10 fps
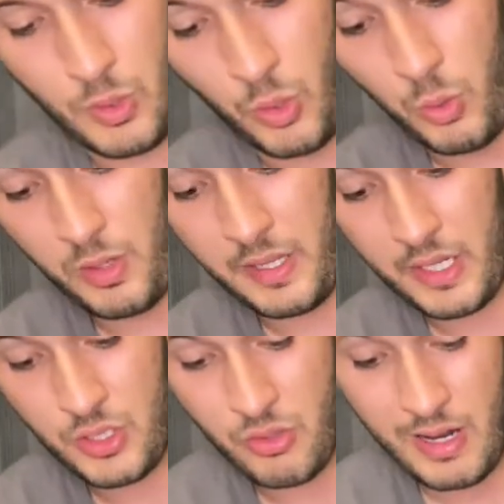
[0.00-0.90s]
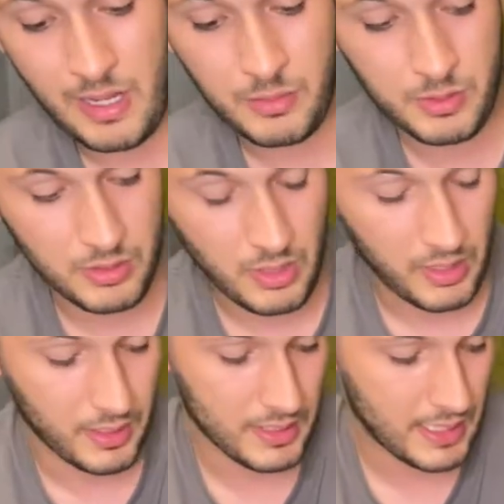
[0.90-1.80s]
All of these trowels,
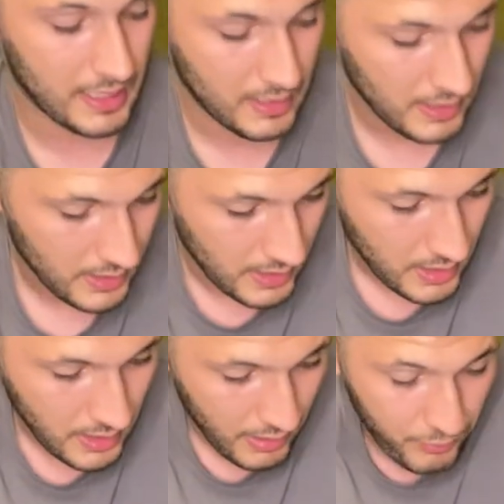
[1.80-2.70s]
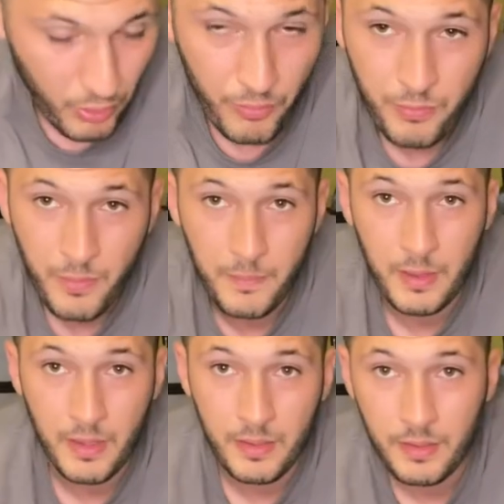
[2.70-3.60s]
like I said, I've got
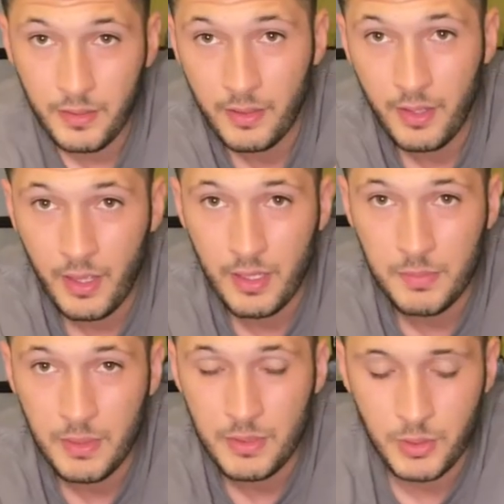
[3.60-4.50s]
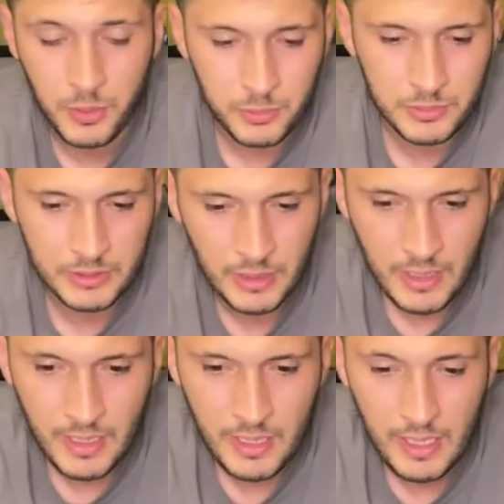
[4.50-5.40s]
from SBtools,
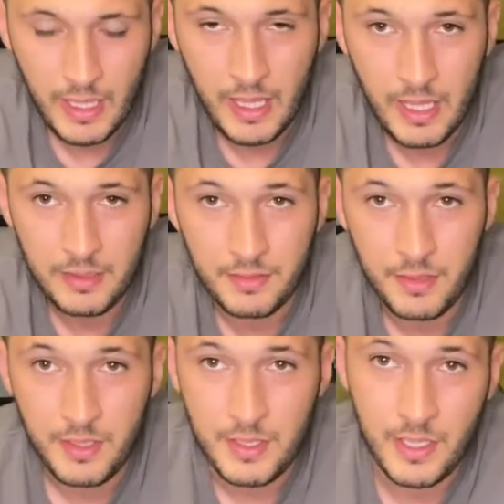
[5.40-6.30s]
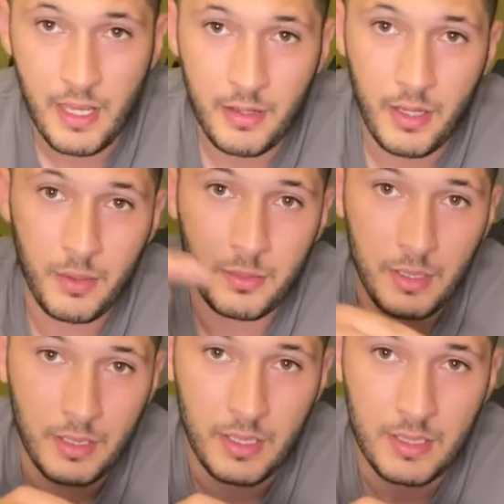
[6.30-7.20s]
and the discount code
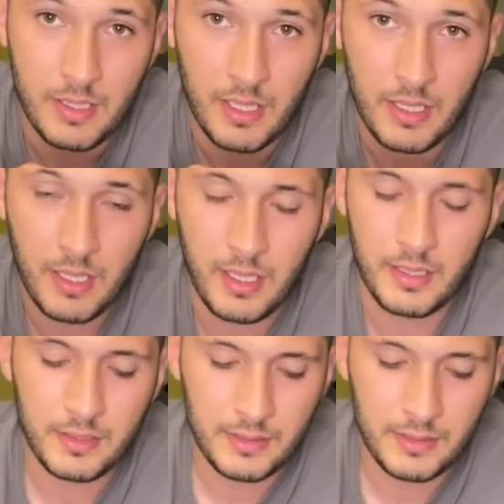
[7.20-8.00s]
is here.